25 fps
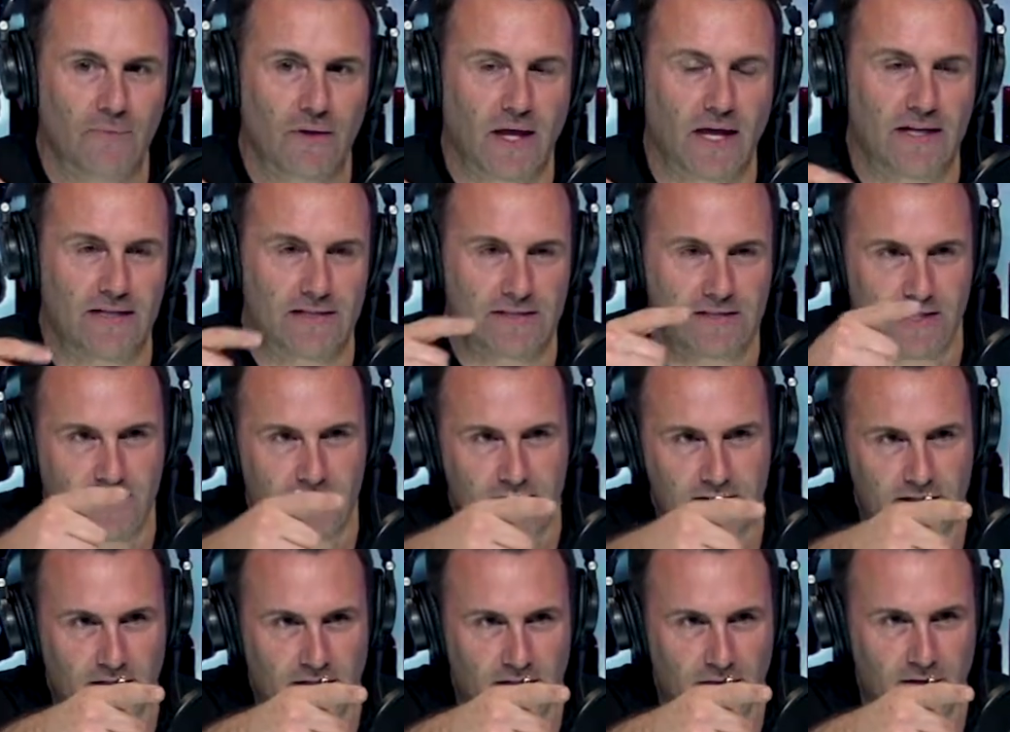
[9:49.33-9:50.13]
And
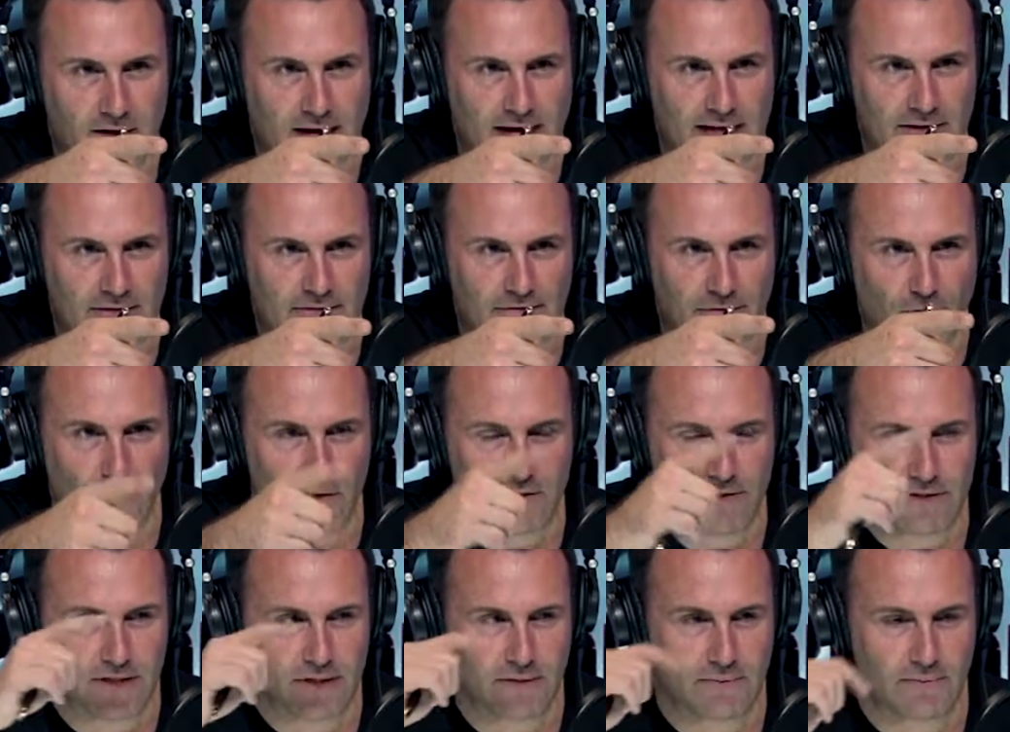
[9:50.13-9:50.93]
Zig Ziglar, I had the
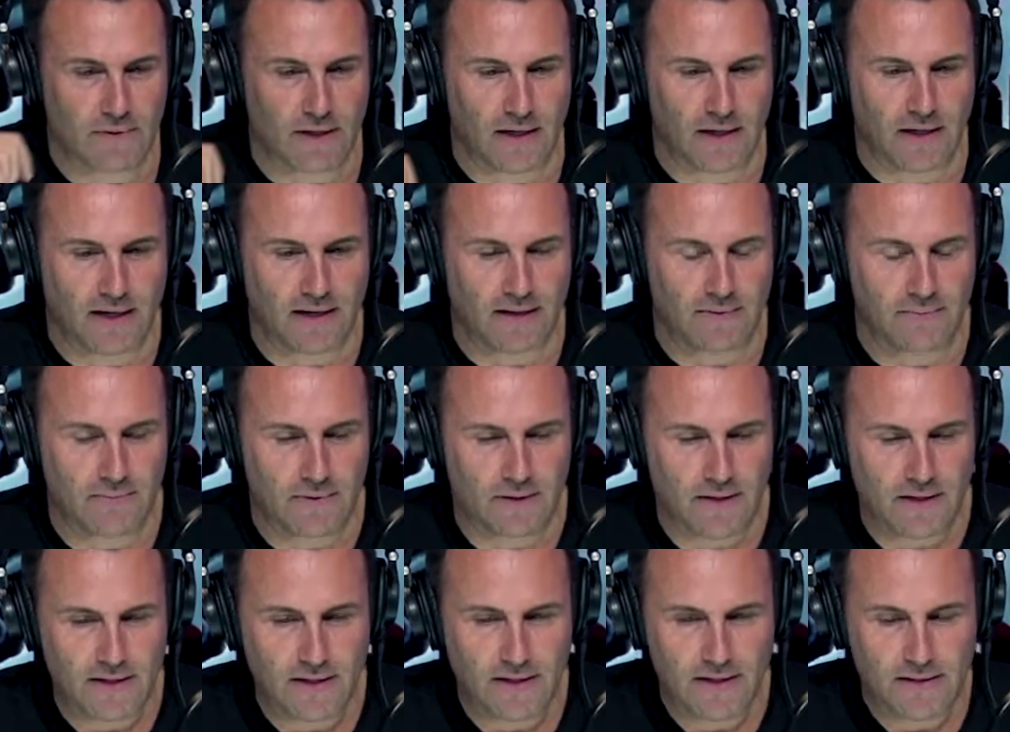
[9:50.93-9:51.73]
fortunate uh,
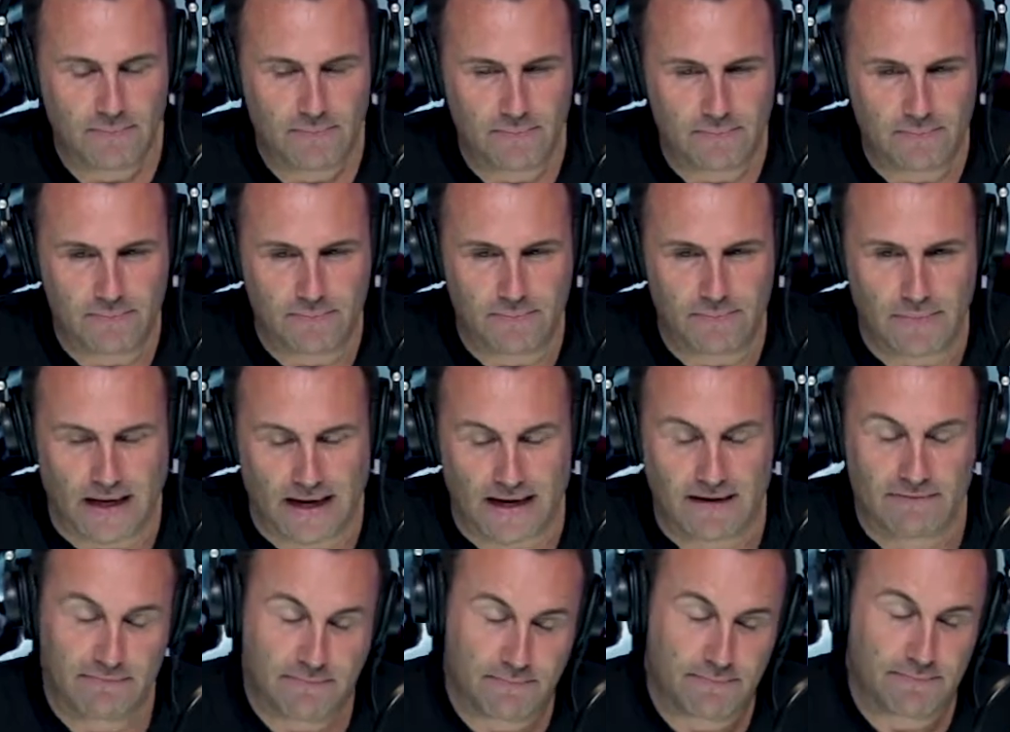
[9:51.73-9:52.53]

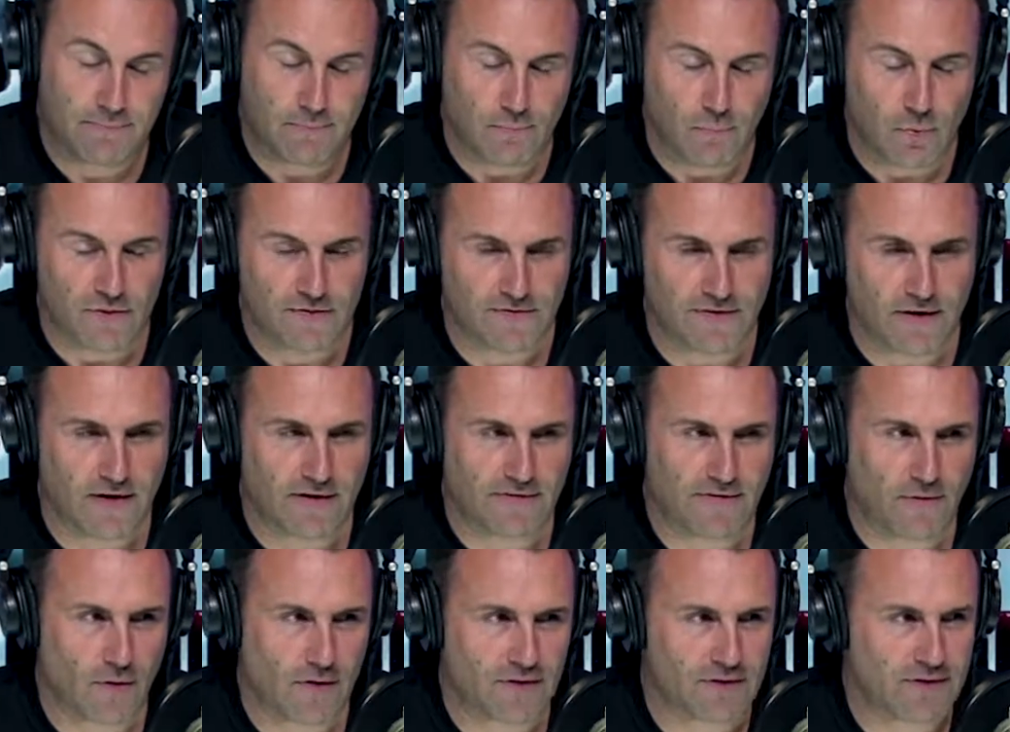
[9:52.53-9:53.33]
I had was
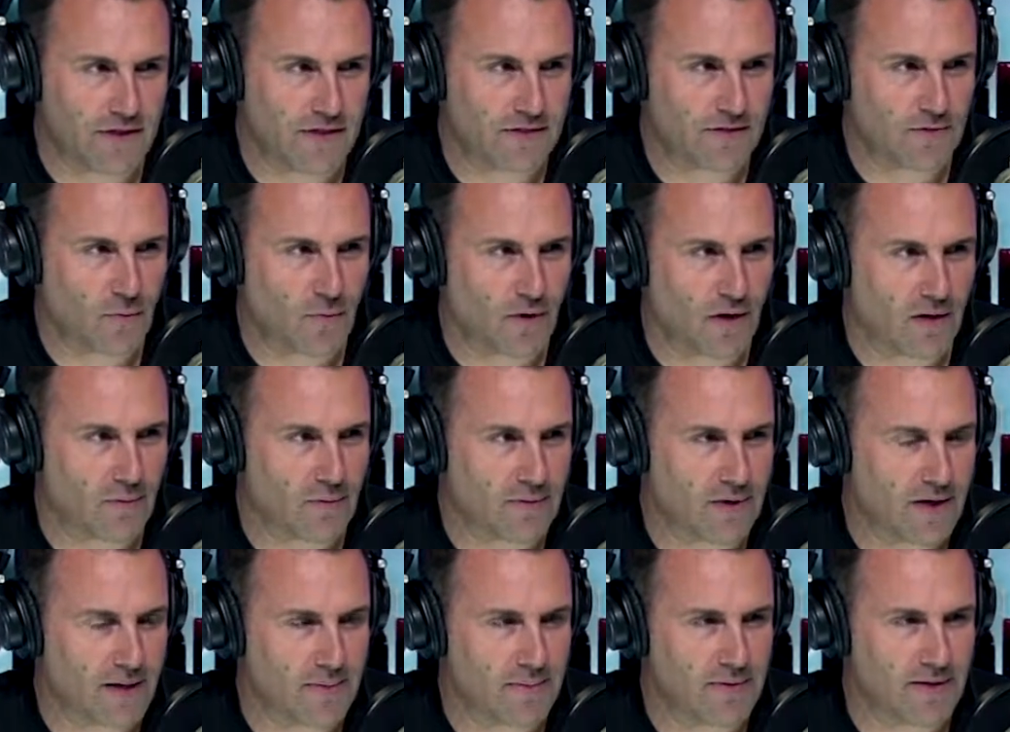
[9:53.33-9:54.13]
very fortunate to work
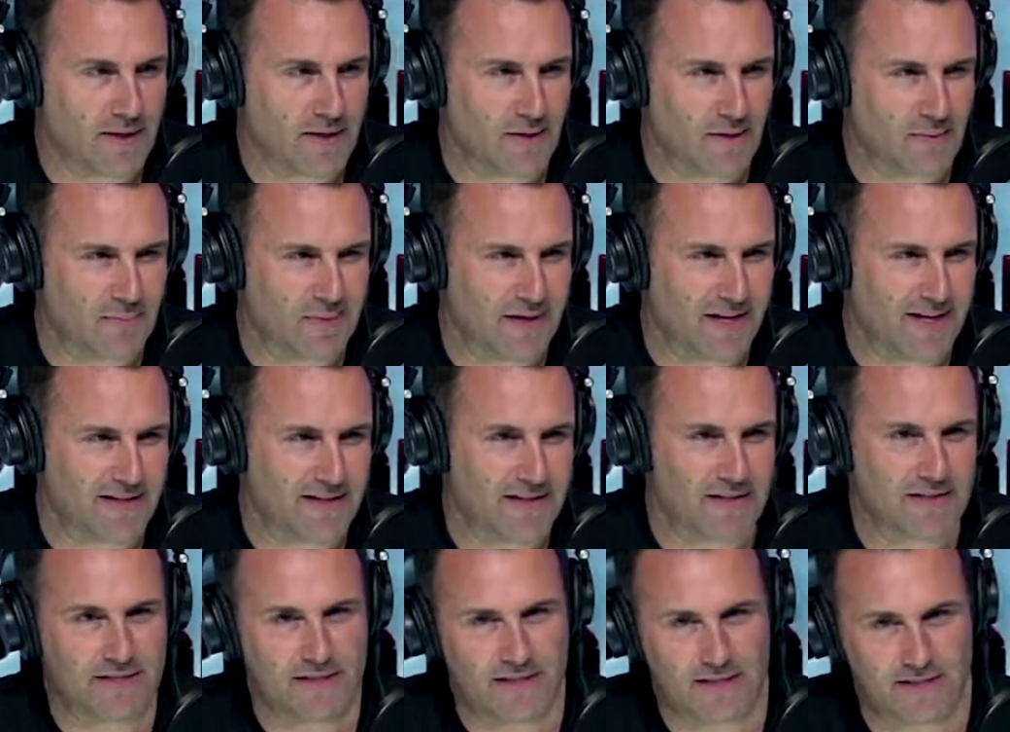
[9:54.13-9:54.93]
with him a little bit
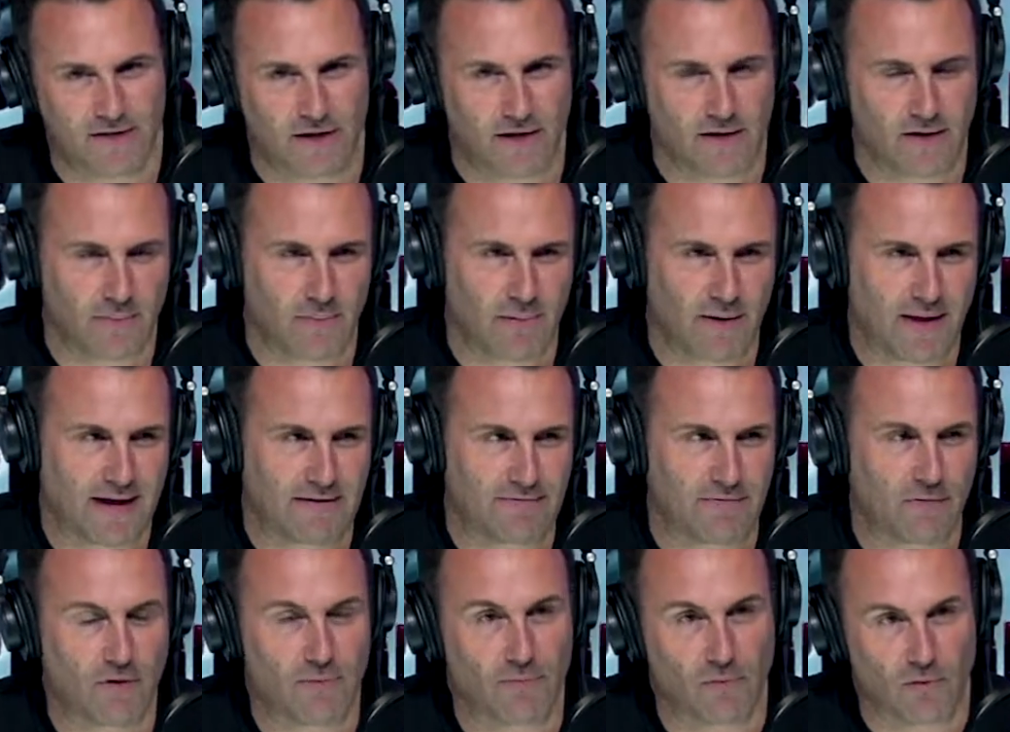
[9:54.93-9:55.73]
because he's on our
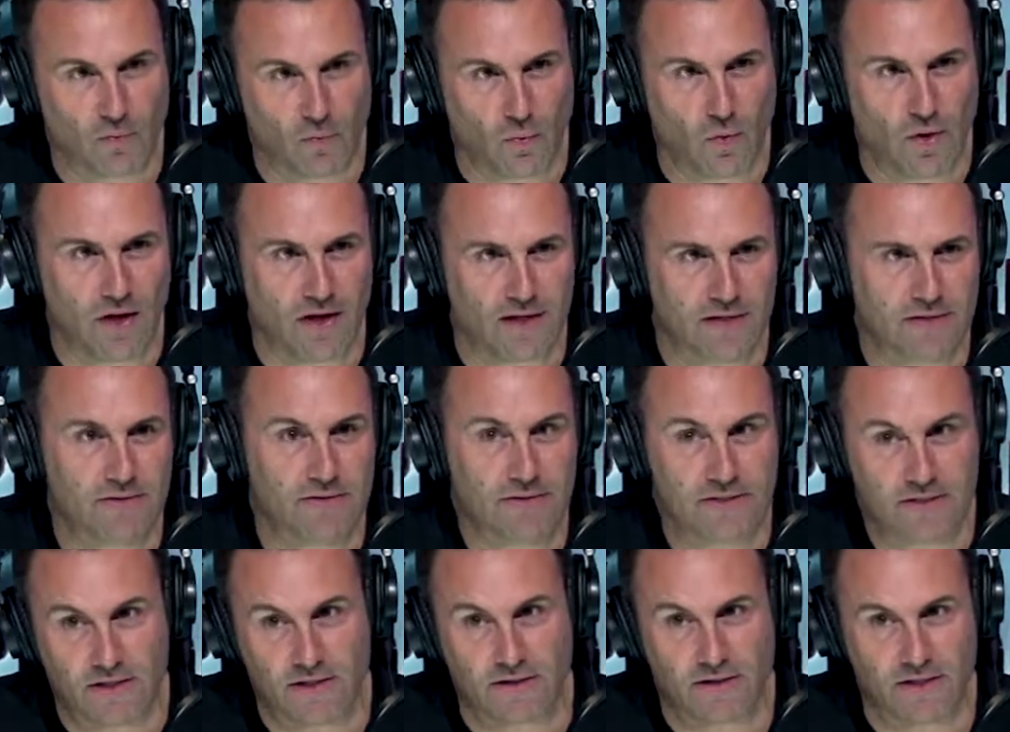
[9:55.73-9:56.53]
platform or was
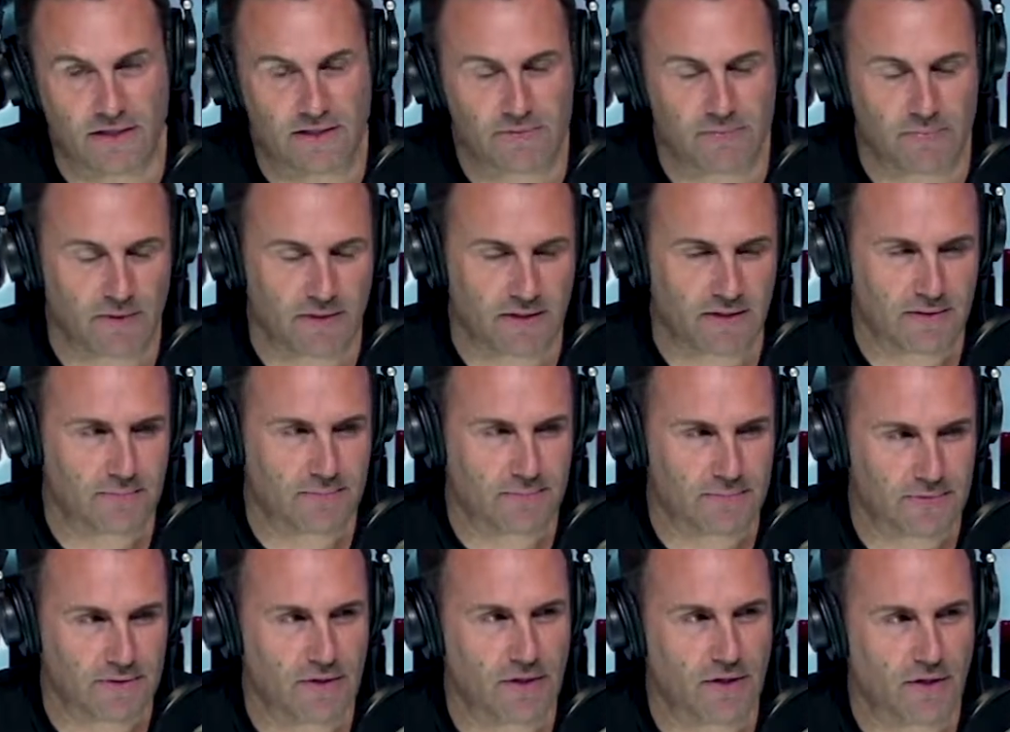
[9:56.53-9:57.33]
still is, but
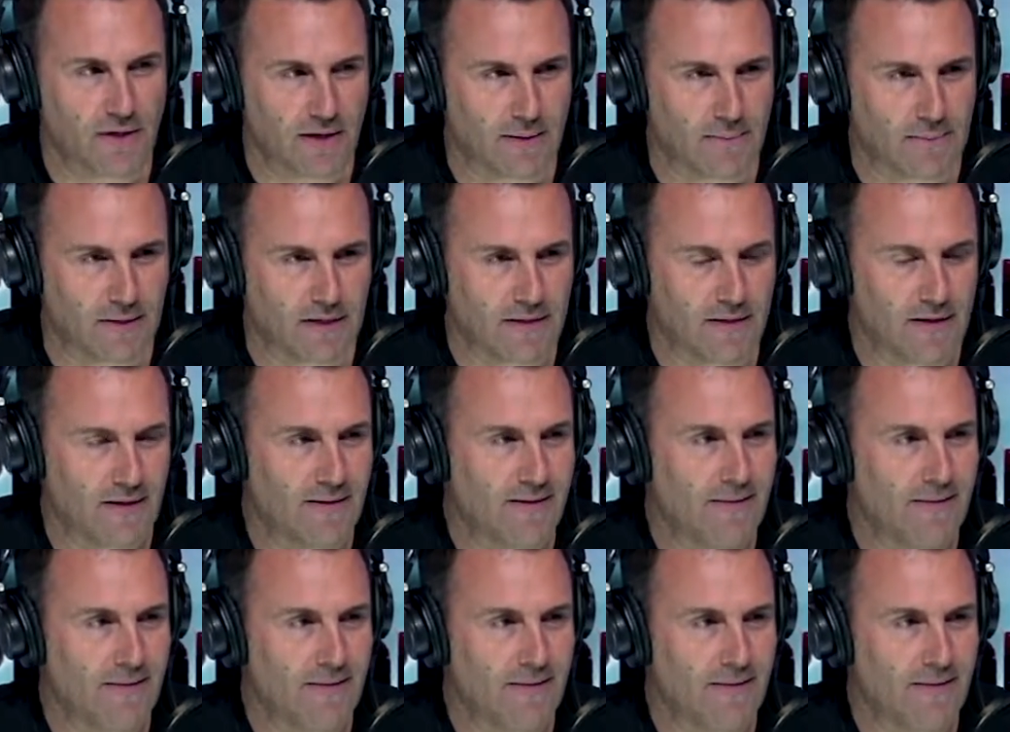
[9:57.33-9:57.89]
right. you know what I mean,